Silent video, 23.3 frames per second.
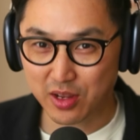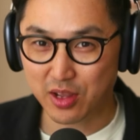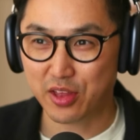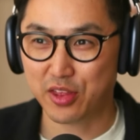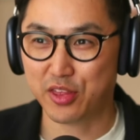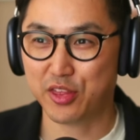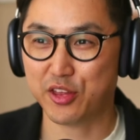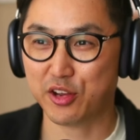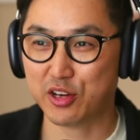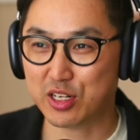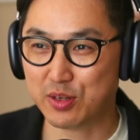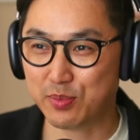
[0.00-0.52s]

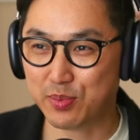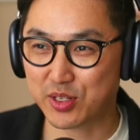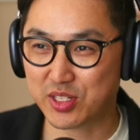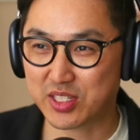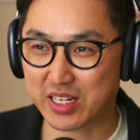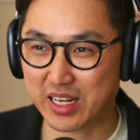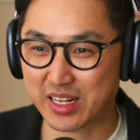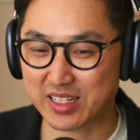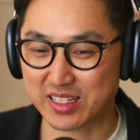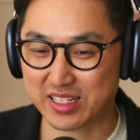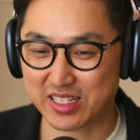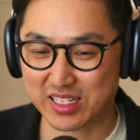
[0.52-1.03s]
30%
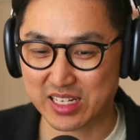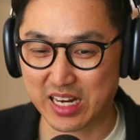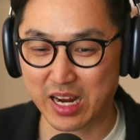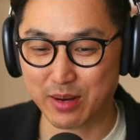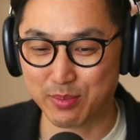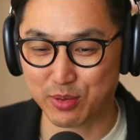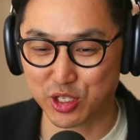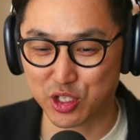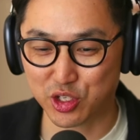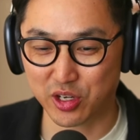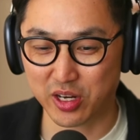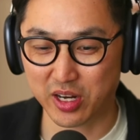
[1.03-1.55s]

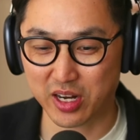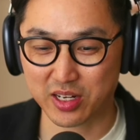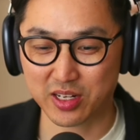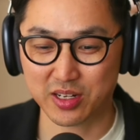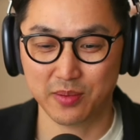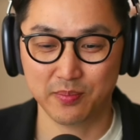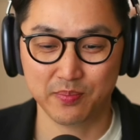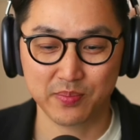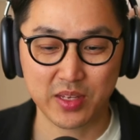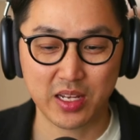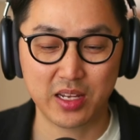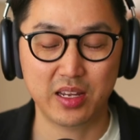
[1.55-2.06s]
Cybertruck,
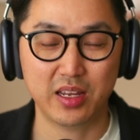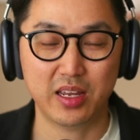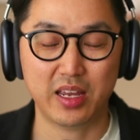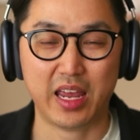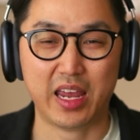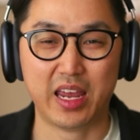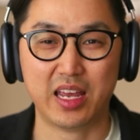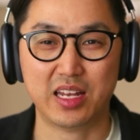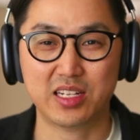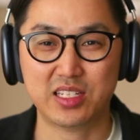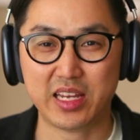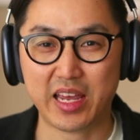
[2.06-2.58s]

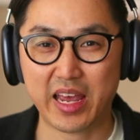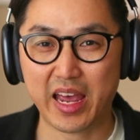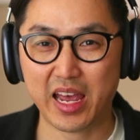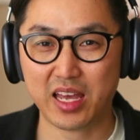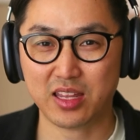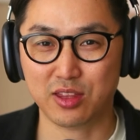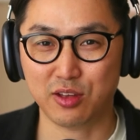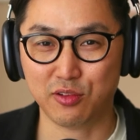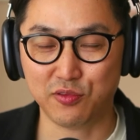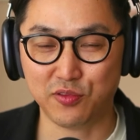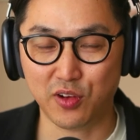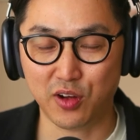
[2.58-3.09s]
and to add
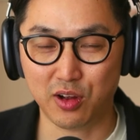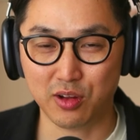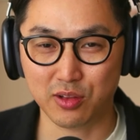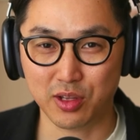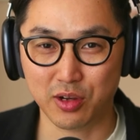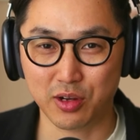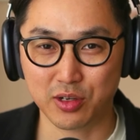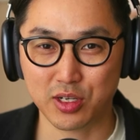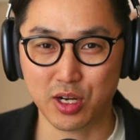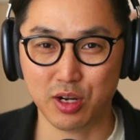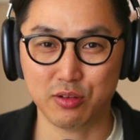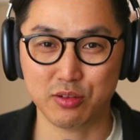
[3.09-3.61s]
the Fall
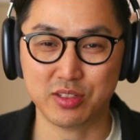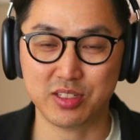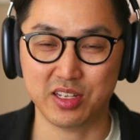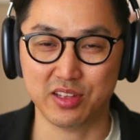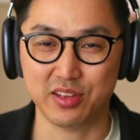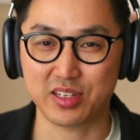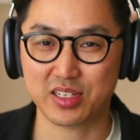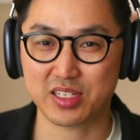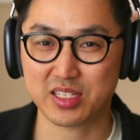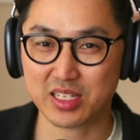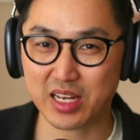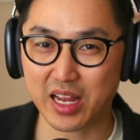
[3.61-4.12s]
logo to
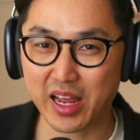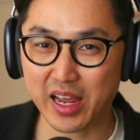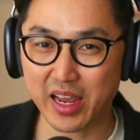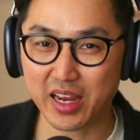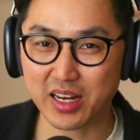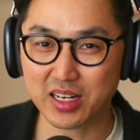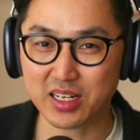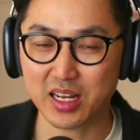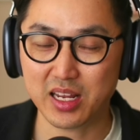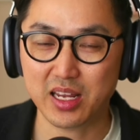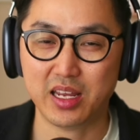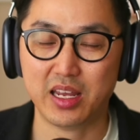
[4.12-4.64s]
the
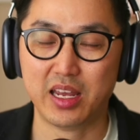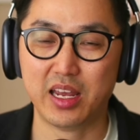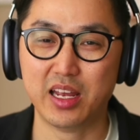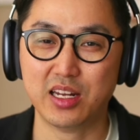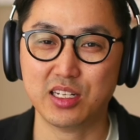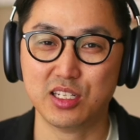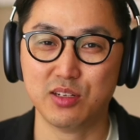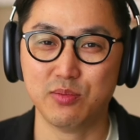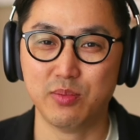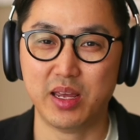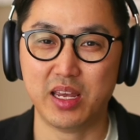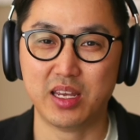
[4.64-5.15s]
side and
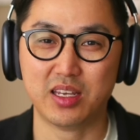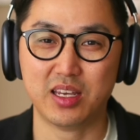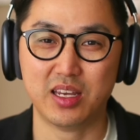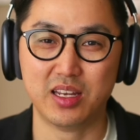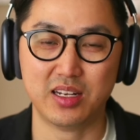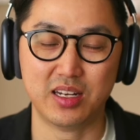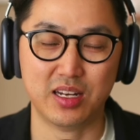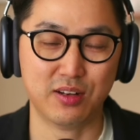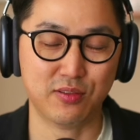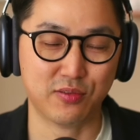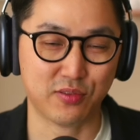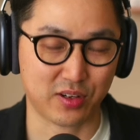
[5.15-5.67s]
to make it
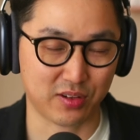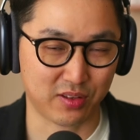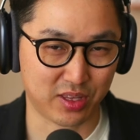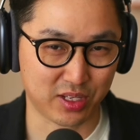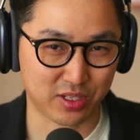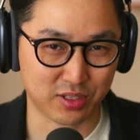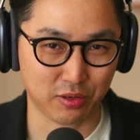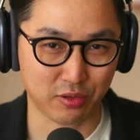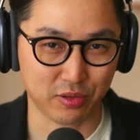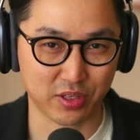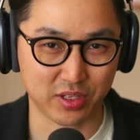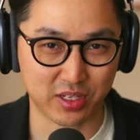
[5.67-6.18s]
in front of the
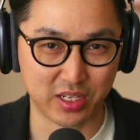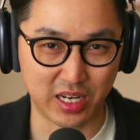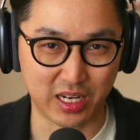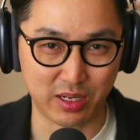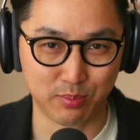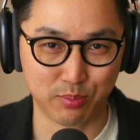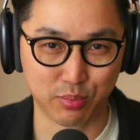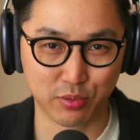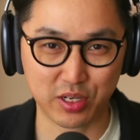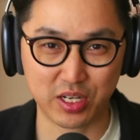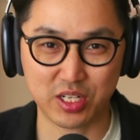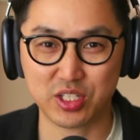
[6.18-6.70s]
Golden
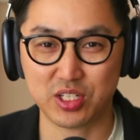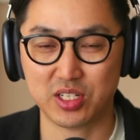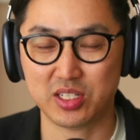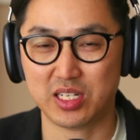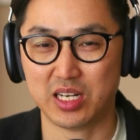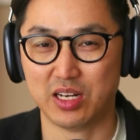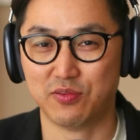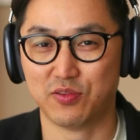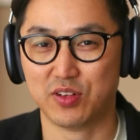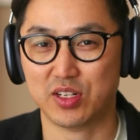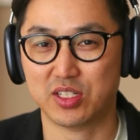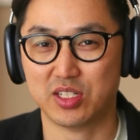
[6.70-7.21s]
Gate Bridge in
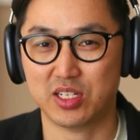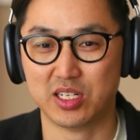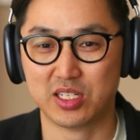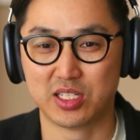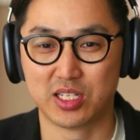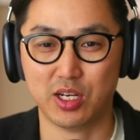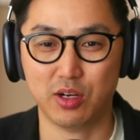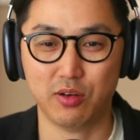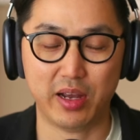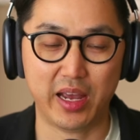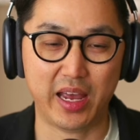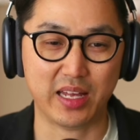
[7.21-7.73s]
San
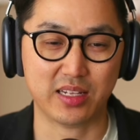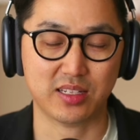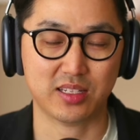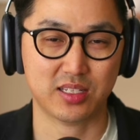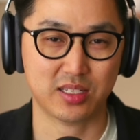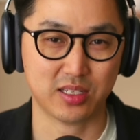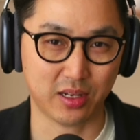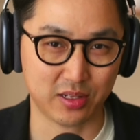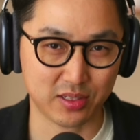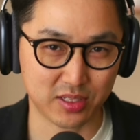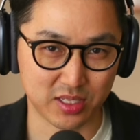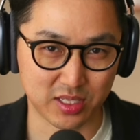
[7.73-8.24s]
Francisco at
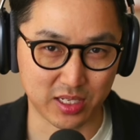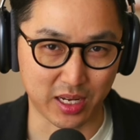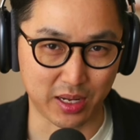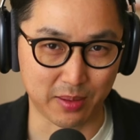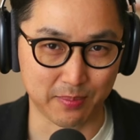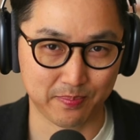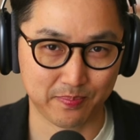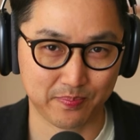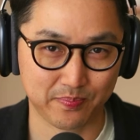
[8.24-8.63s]
sunset.